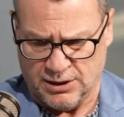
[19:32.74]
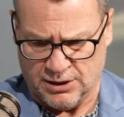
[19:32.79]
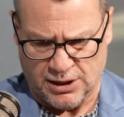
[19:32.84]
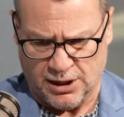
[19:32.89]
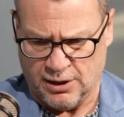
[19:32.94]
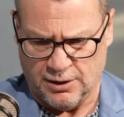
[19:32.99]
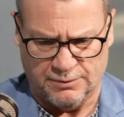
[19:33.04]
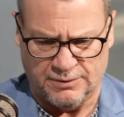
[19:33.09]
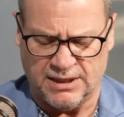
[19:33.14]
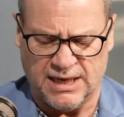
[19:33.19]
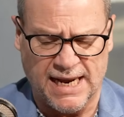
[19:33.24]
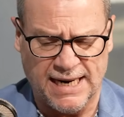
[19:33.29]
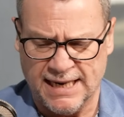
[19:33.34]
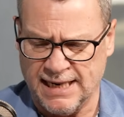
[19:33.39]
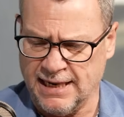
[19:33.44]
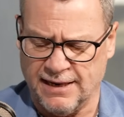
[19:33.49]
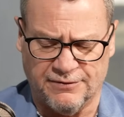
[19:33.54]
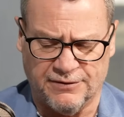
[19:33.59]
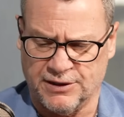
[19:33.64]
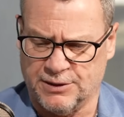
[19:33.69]
So
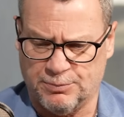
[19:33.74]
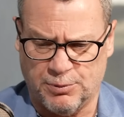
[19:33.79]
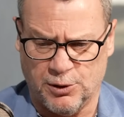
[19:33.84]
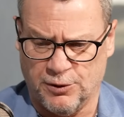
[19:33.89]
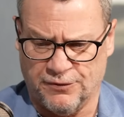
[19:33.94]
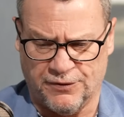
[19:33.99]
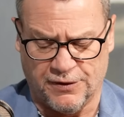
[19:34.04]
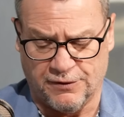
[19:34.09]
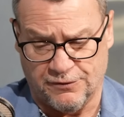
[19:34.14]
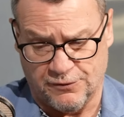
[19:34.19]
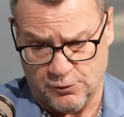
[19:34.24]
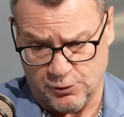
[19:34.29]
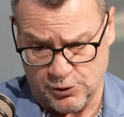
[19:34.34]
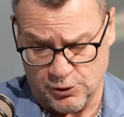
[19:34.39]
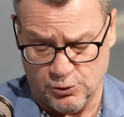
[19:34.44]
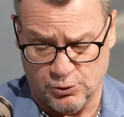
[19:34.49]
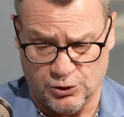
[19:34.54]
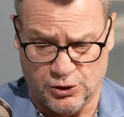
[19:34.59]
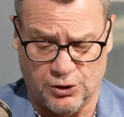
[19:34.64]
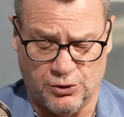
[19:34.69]
10-11's perfect for
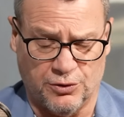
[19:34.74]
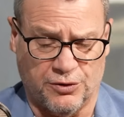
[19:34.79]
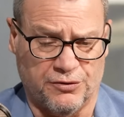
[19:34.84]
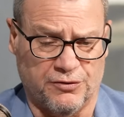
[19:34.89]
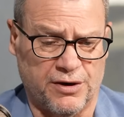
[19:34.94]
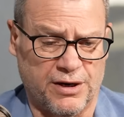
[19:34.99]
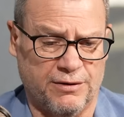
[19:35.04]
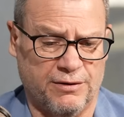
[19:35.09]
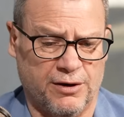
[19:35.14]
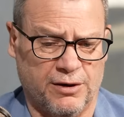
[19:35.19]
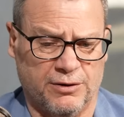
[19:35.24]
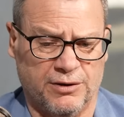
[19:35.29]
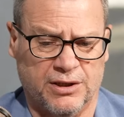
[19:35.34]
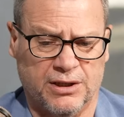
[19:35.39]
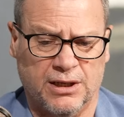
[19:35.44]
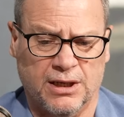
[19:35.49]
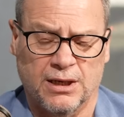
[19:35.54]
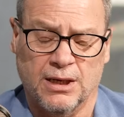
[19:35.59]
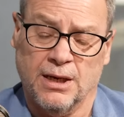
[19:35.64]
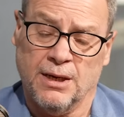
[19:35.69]
your 2
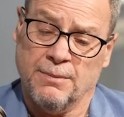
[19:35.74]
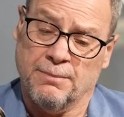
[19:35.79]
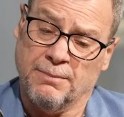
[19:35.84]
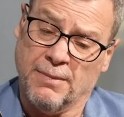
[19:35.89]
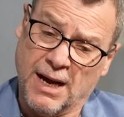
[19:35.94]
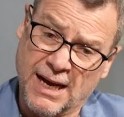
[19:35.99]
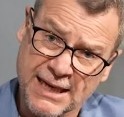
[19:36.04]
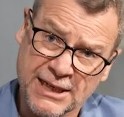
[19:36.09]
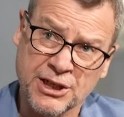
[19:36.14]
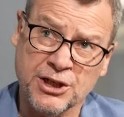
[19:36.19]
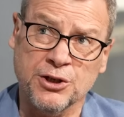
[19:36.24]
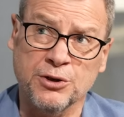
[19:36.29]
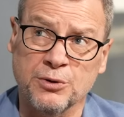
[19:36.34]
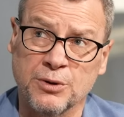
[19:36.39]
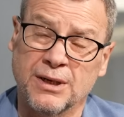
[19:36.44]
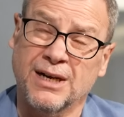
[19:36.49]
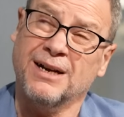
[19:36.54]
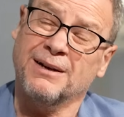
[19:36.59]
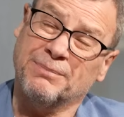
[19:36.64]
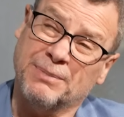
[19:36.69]
3-year-olds. My
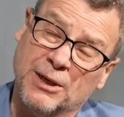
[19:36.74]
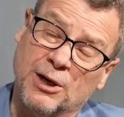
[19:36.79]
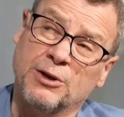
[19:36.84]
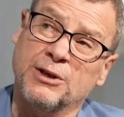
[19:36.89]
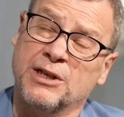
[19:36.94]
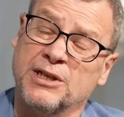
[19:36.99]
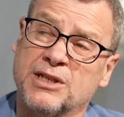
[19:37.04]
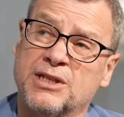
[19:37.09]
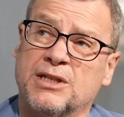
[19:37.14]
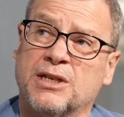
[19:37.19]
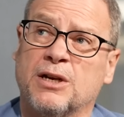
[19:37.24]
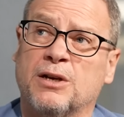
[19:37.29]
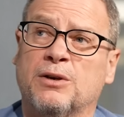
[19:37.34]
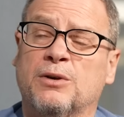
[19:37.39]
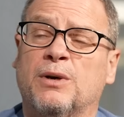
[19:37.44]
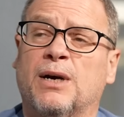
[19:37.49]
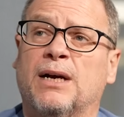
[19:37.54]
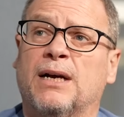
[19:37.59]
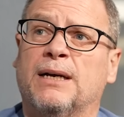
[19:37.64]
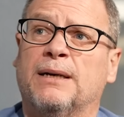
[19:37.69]
two, I'll be honest.
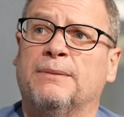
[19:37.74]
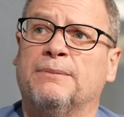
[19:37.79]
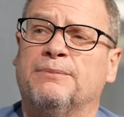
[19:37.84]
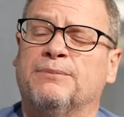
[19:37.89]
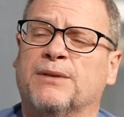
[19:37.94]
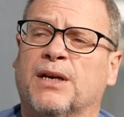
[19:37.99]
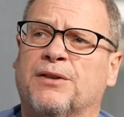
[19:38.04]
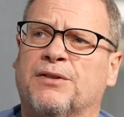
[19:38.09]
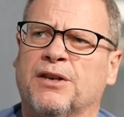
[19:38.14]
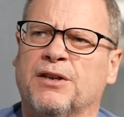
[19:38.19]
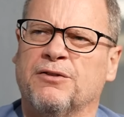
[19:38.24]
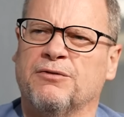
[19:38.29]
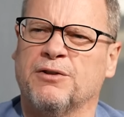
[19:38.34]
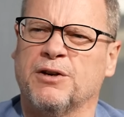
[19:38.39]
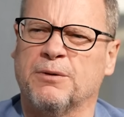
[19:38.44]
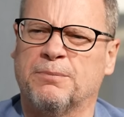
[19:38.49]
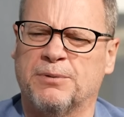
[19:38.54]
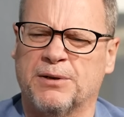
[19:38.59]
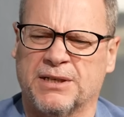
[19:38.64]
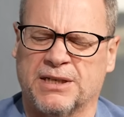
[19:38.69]
So I think the
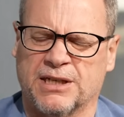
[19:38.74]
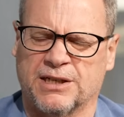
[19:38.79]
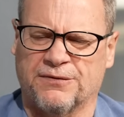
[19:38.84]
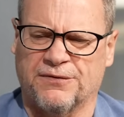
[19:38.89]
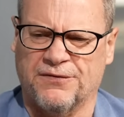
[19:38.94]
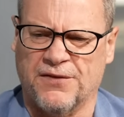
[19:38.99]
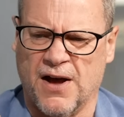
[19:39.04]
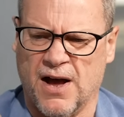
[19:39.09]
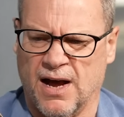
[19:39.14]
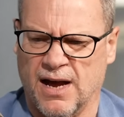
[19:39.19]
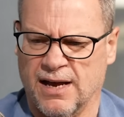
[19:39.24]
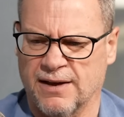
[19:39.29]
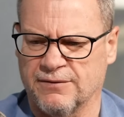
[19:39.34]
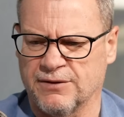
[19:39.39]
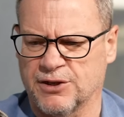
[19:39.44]
Real Prince is 5